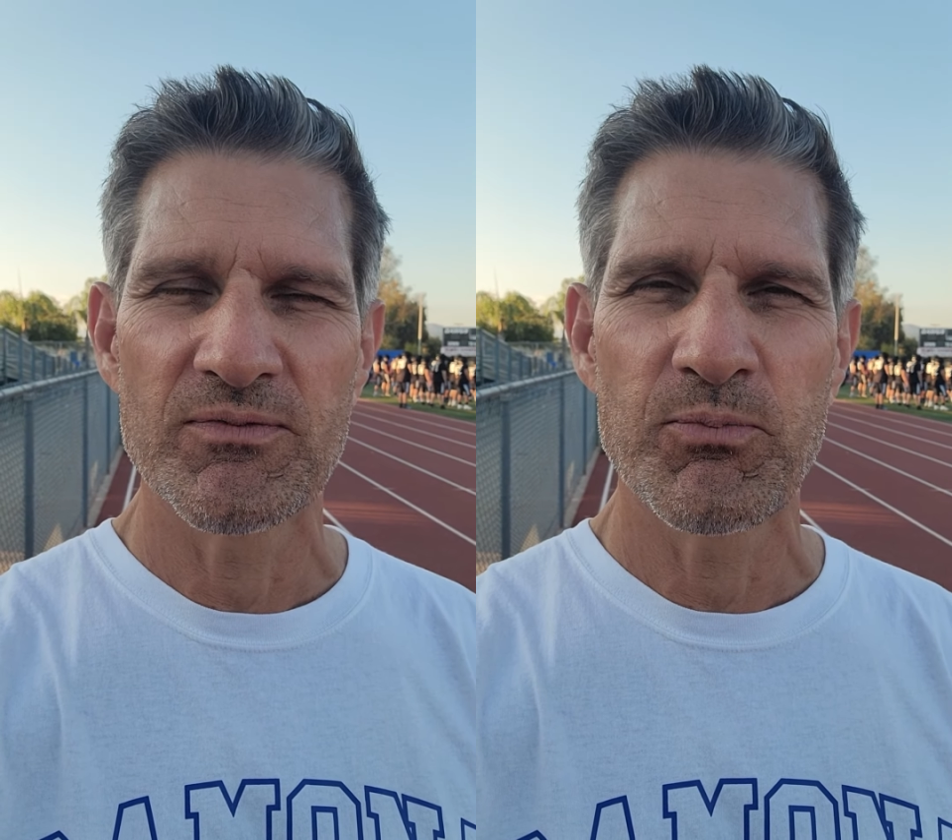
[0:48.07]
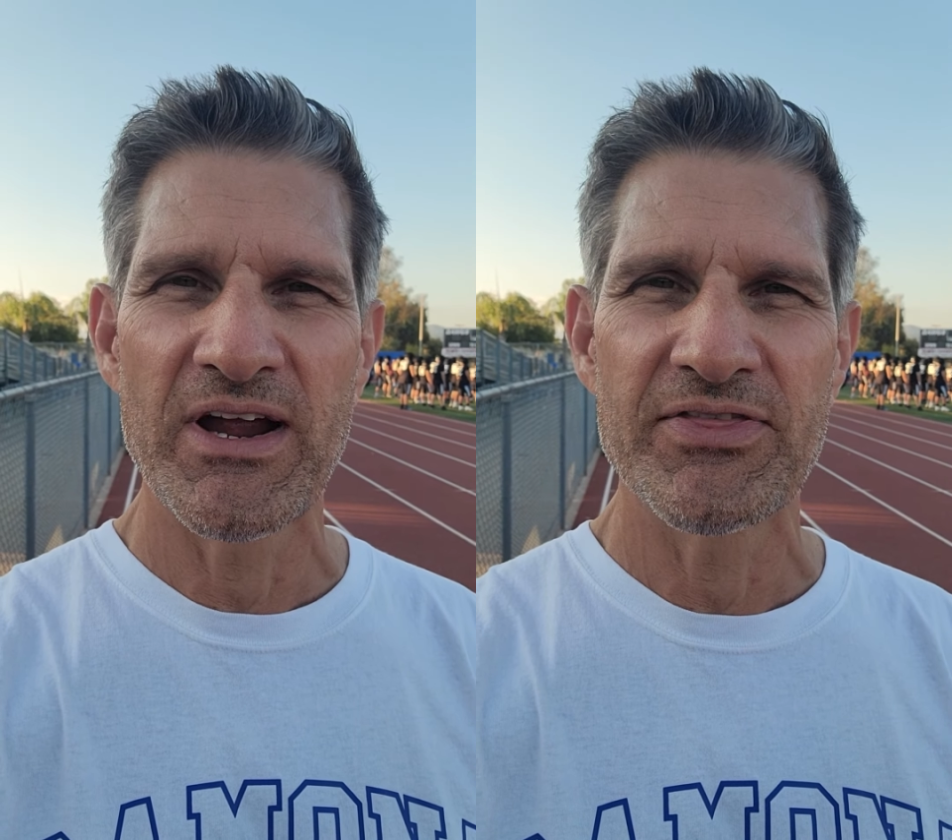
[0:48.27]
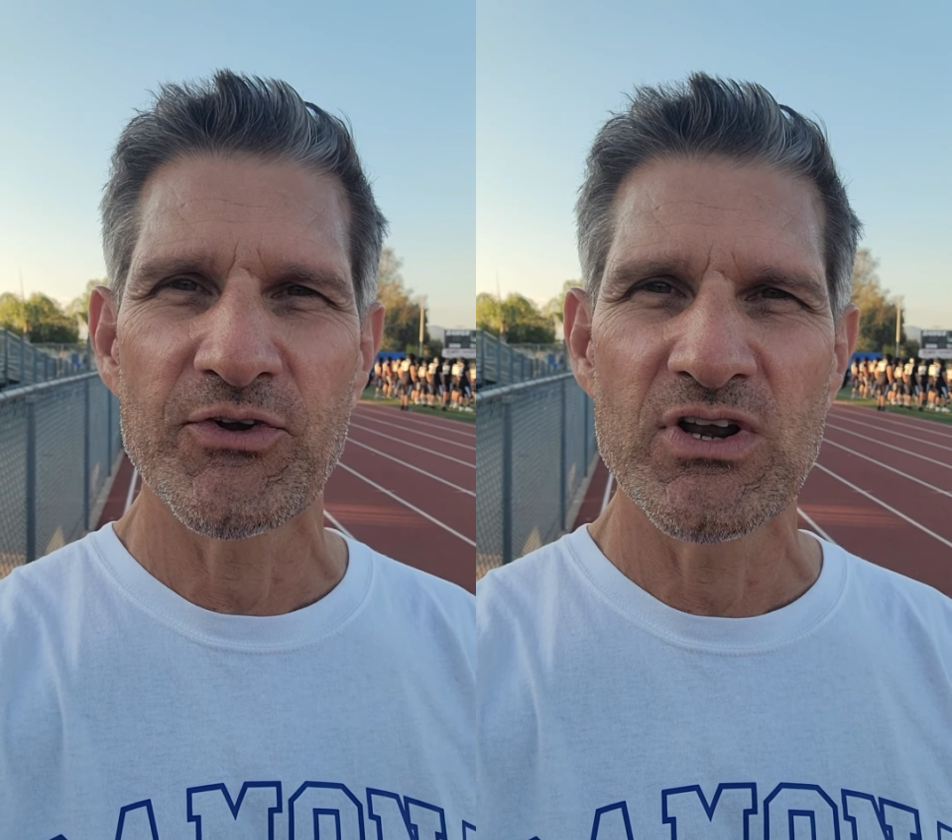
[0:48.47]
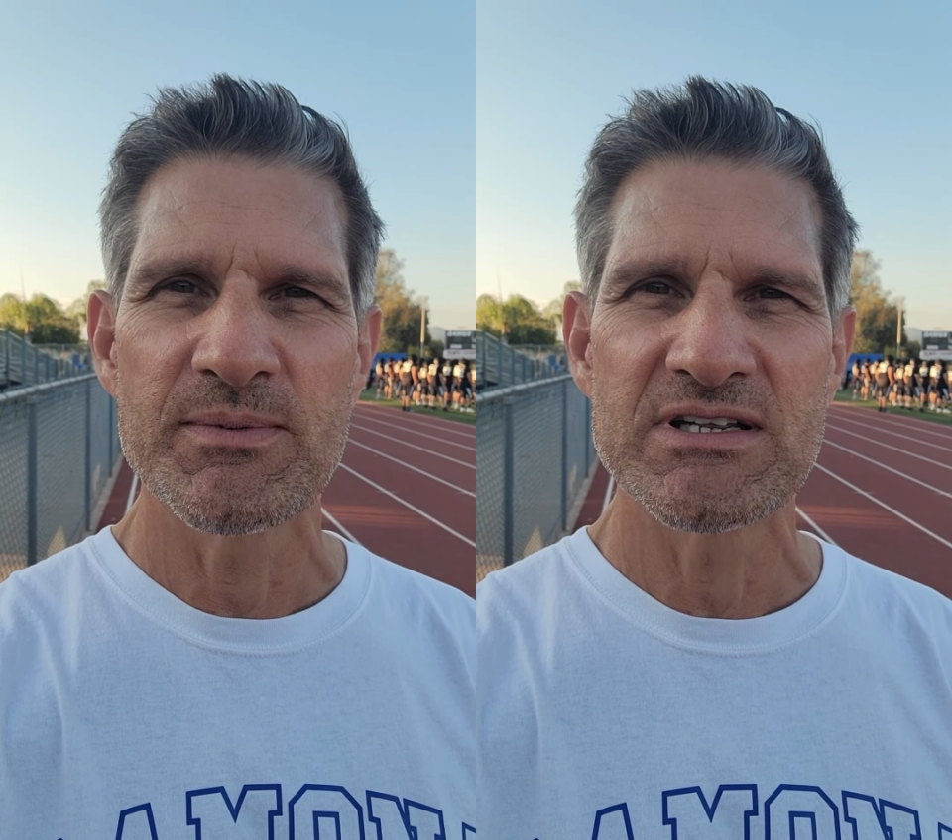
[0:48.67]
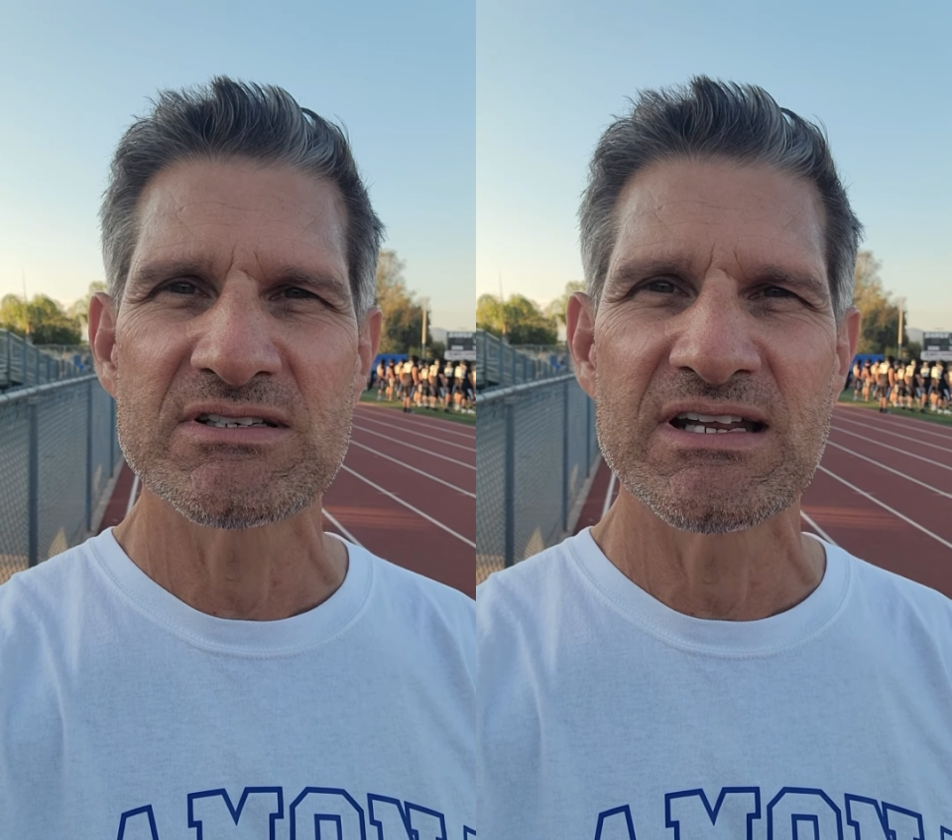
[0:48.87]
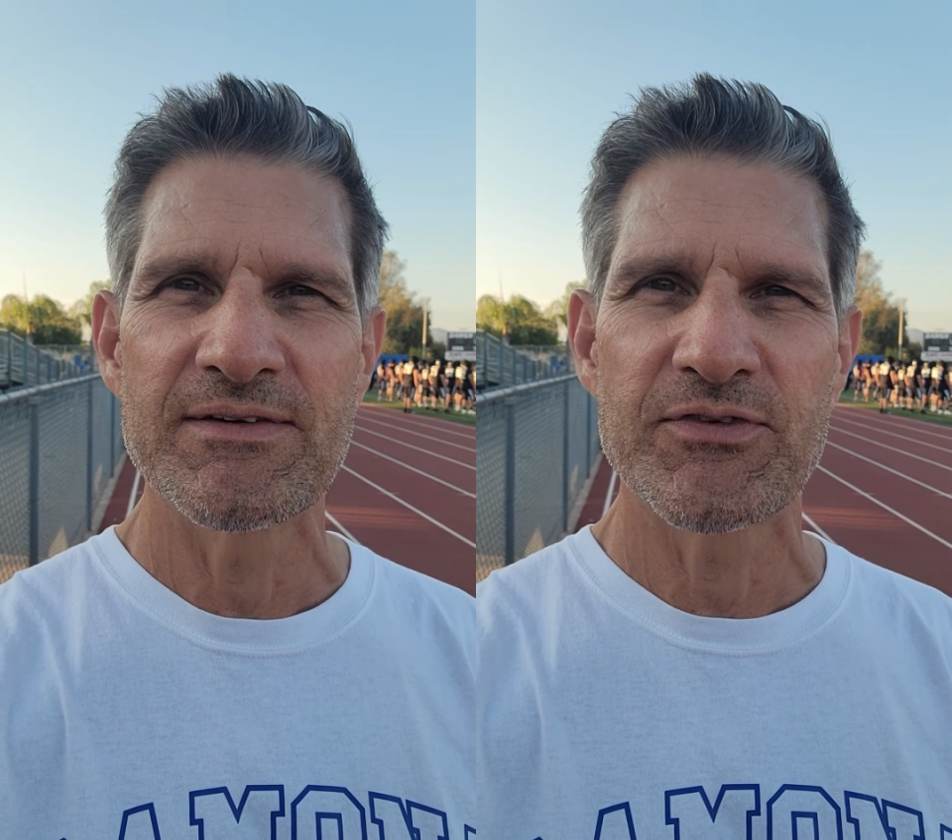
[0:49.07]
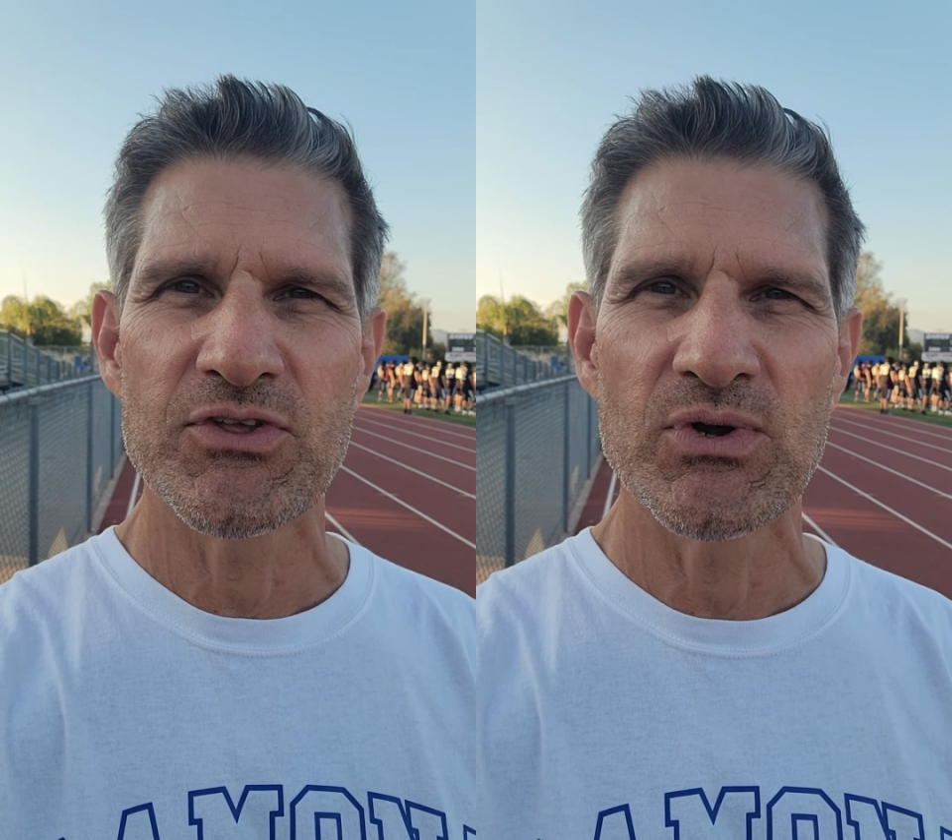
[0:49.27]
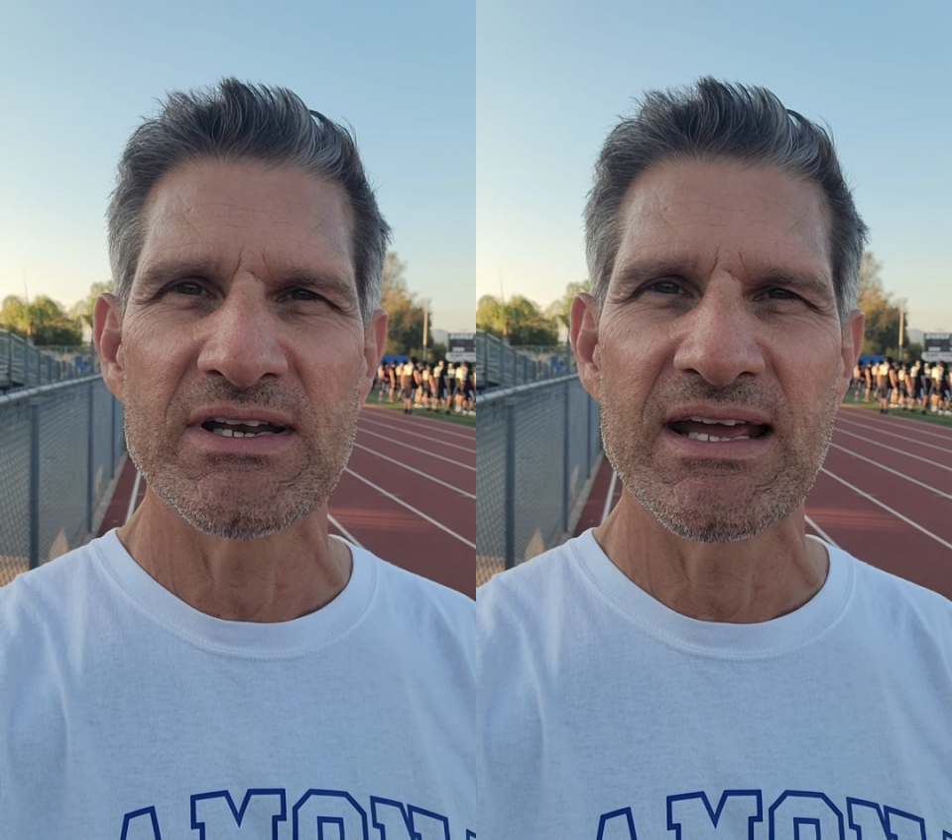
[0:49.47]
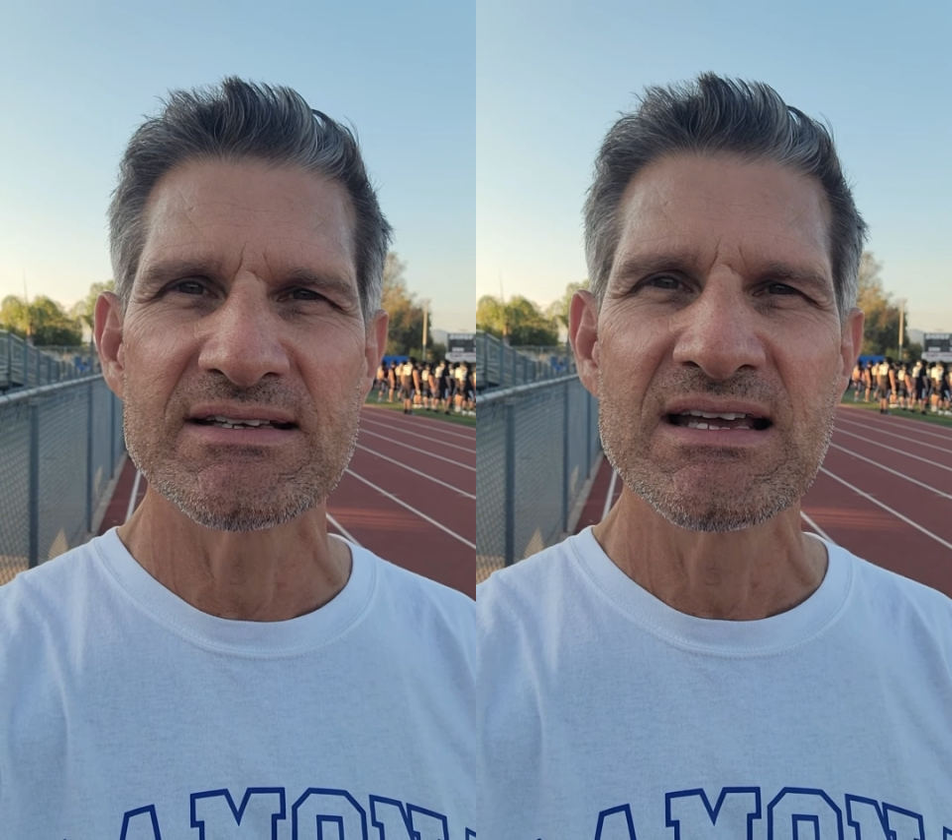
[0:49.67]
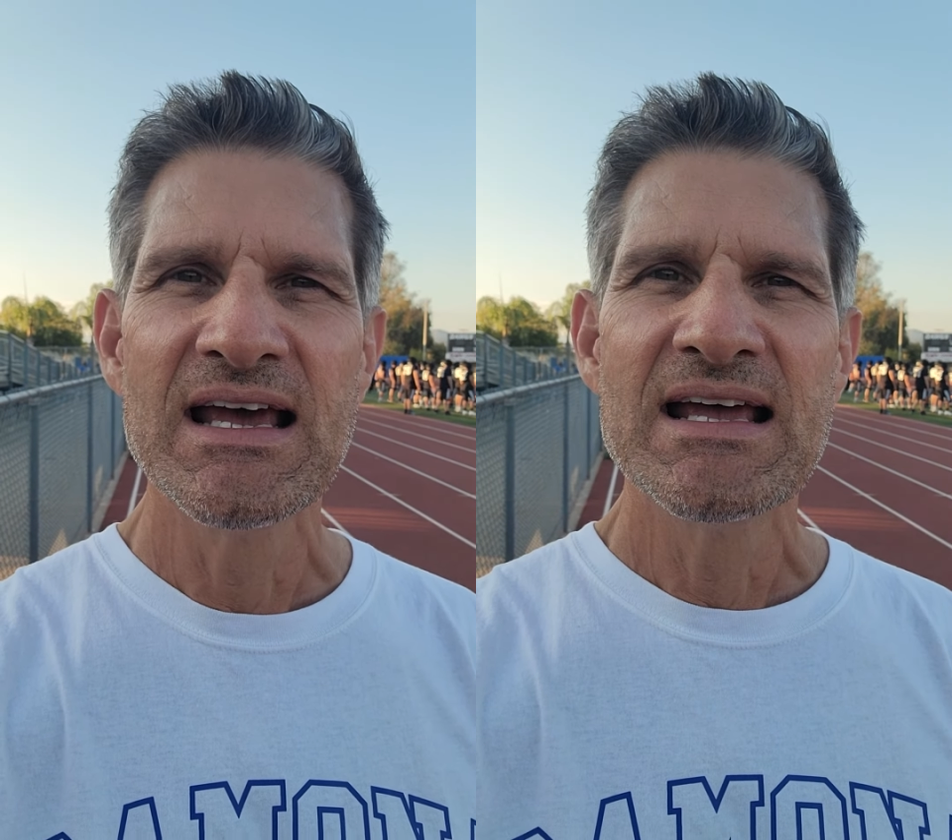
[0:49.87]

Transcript: praying 30 minutes a day for 30 days.